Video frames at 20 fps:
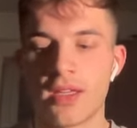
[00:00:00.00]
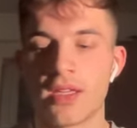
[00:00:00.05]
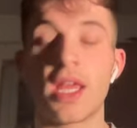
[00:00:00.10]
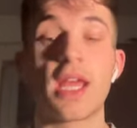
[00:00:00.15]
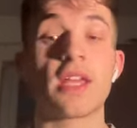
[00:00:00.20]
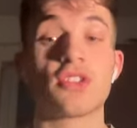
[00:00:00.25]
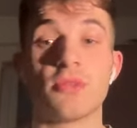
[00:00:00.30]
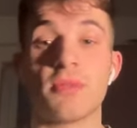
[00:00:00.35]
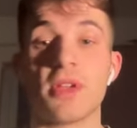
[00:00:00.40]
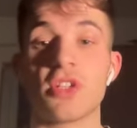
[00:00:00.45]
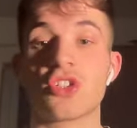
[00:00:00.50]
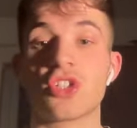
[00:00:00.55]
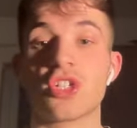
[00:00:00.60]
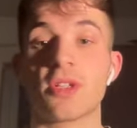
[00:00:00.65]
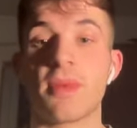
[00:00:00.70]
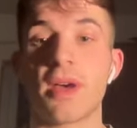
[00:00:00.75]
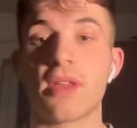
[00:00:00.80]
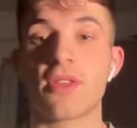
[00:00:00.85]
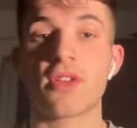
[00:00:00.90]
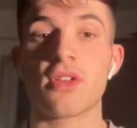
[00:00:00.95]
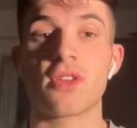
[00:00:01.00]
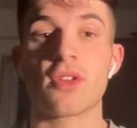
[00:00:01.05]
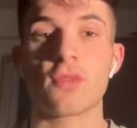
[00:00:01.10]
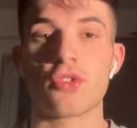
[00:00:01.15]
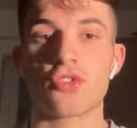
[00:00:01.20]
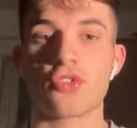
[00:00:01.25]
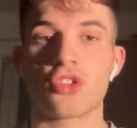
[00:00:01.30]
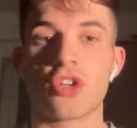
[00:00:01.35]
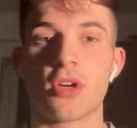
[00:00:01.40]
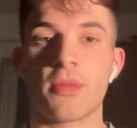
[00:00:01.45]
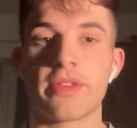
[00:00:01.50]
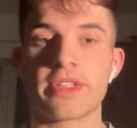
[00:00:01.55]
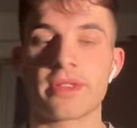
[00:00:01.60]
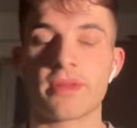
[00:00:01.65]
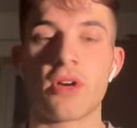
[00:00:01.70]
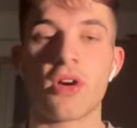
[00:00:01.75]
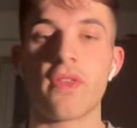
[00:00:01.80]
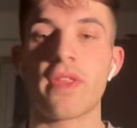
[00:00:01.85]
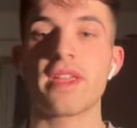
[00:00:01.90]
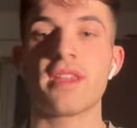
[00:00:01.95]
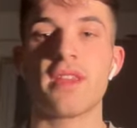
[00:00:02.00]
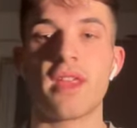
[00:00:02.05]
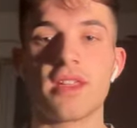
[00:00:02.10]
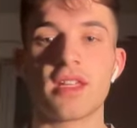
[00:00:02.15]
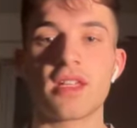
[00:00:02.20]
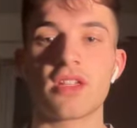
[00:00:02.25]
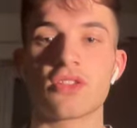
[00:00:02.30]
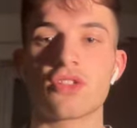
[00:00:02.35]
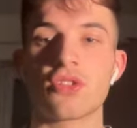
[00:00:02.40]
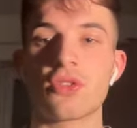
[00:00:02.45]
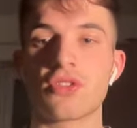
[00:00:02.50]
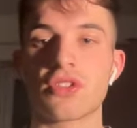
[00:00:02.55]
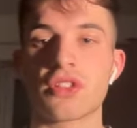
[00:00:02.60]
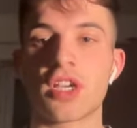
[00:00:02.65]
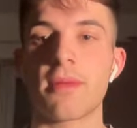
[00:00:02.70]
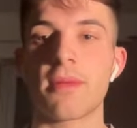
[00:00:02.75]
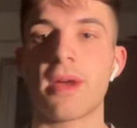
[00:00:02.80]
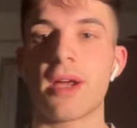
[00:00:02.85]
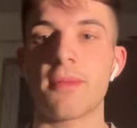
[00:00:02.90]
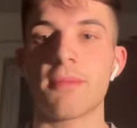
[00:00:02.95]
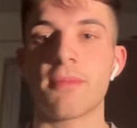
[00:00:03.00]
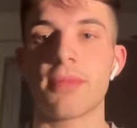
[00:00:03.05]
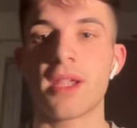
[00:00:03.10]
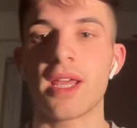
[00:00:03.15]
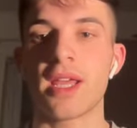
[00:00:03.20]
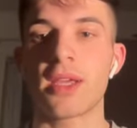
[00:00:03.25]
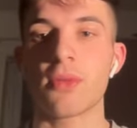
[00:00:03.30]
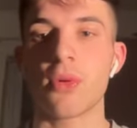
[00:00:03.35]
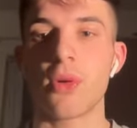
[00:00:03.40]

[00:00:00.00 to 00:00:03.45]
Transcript: as you mentioned about the Rodri comment, they didn't choose to come out and play.